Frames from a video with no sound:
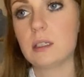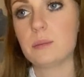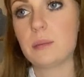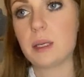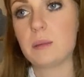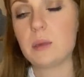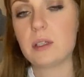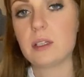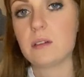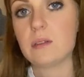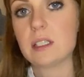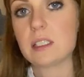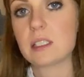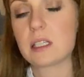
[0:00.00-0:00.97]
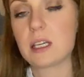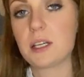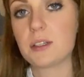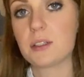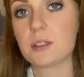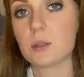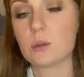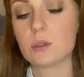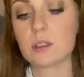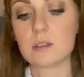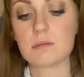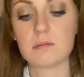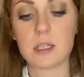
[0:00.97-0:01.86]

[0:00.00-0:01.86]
maybe an investigator or,